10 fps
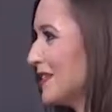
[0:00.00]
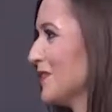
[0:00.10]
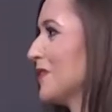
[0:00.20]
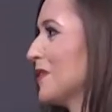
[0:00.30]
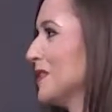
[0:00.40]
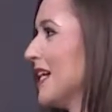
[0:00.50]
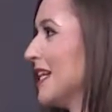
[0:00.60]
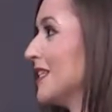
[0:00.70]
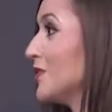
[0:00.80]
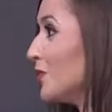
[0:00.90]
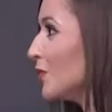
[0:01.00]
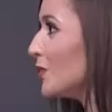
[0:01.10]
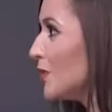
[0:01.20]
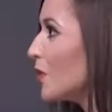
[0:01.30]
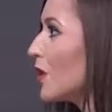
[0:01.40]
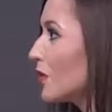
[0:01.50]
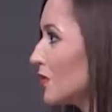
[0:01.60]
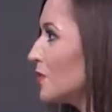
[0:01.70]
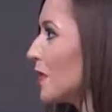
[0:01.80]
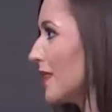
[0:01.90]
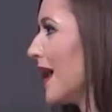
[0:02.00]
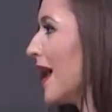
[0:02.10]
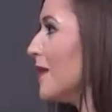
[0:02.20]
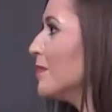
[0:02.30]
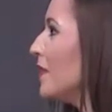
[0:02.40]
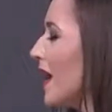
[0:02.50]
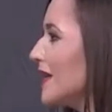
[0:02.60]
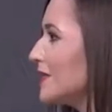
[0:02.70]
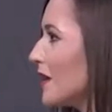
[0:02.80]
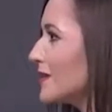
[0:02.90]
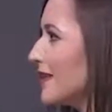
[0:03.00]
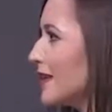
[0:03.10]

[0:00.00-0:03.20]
how difficult that is. You're no longer doing that, but talk to